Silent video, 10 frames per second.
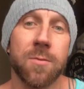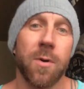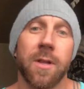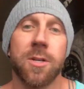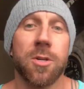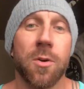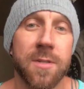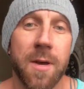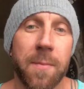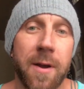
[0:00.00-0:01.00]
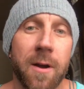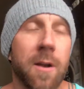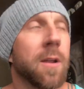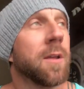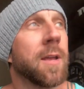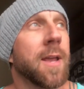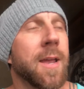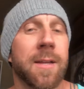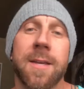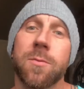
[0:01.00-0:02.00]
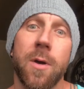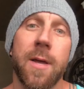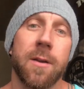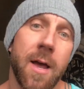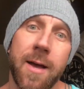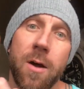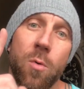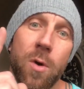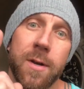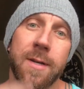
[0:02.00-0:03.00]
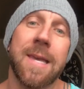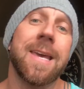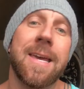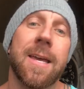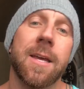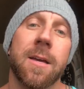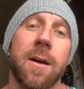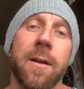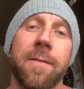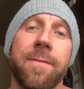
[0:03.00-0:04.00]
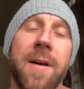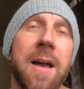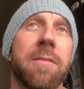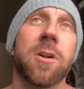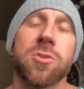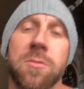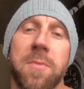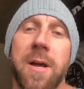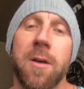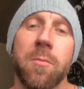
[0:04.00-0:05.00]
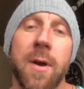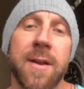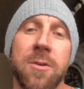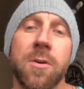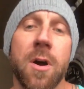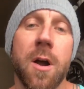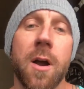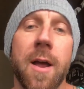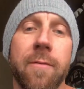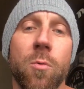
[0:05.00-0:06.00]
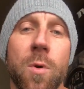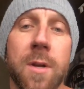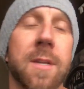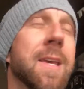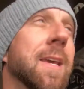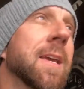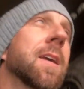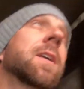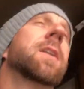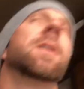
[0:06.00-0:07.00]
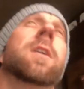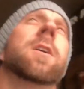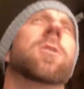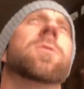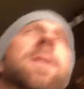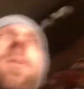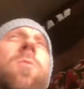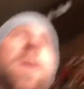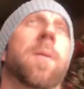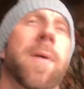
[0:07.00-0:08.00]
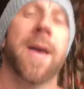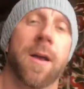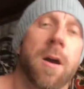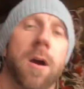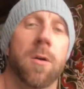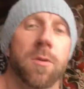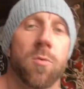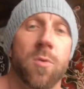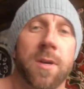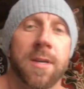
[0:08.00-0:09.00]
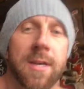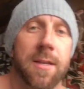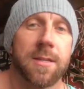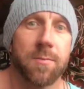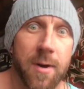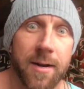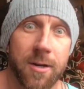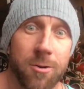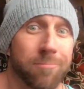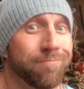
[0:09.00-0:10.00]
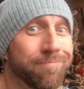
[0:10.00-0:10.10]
Well, it shows up here, and guess what? I got 1 key. On a 500-mile brand new car, I have 1 key. Who's gonna want to buy a car with 1 key that's brand new?